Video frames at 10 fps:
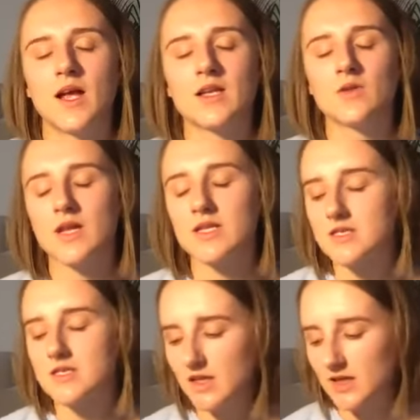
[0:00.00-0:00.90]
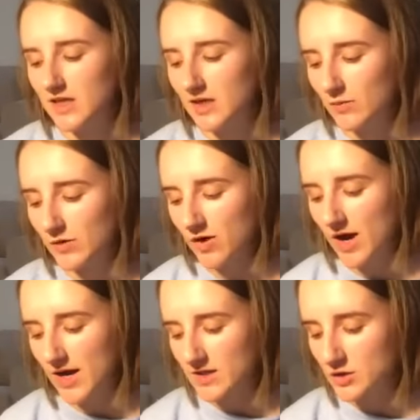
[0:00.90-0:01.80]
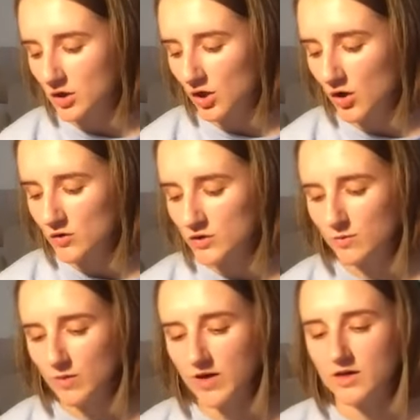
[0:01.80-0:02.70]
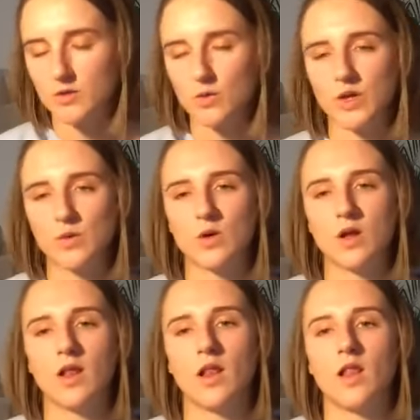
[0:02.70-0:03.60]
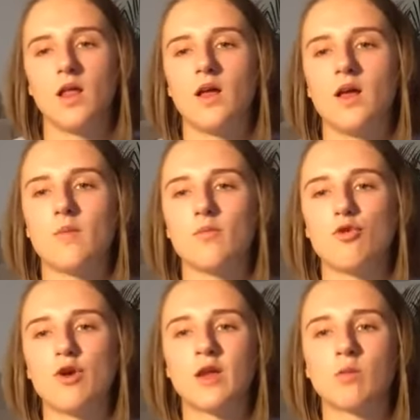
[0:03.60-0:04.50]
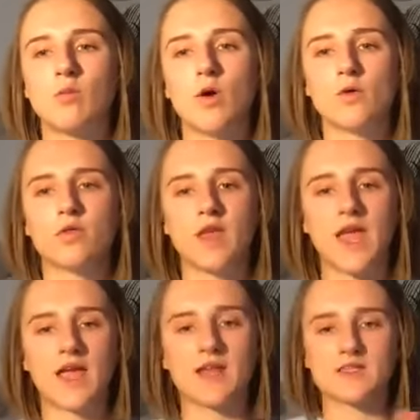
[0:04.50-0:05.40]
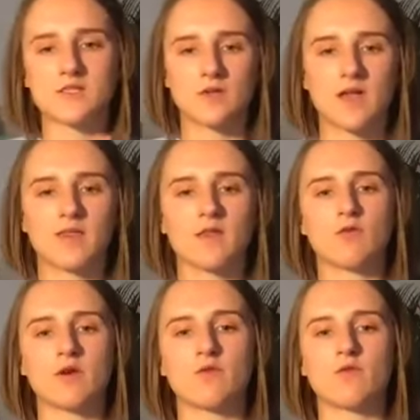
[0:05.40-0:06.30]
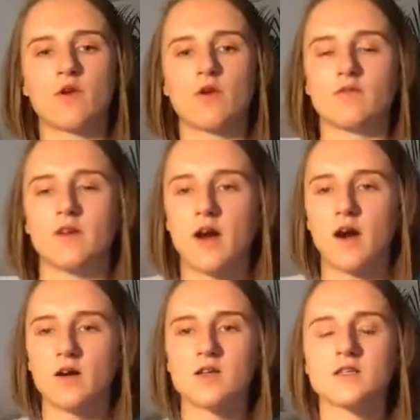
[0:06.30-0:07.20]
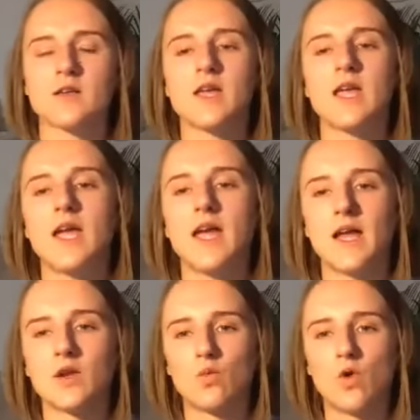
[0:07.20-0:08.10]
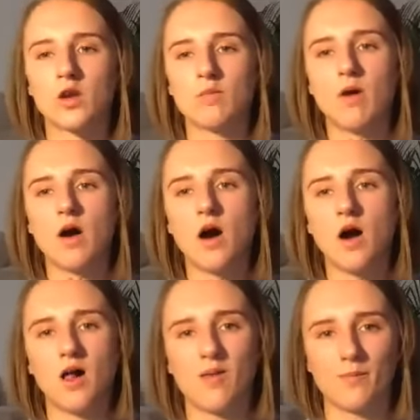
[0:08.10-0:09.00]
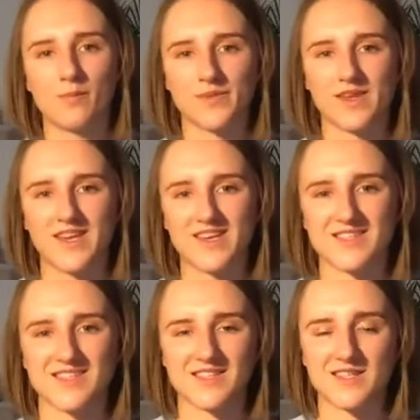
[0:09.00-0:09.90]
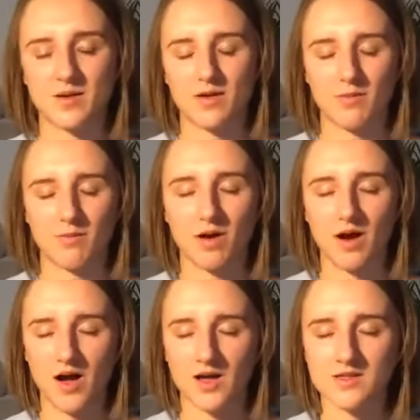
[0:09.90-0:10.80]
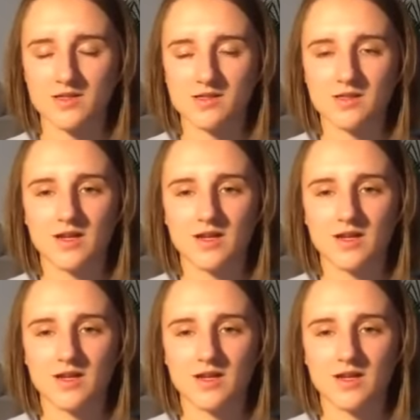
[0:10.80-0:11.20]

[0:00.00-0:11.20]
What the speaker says: You can still keep your eyes closed, but we will bring both hands together in front of the heart, and one palm is the past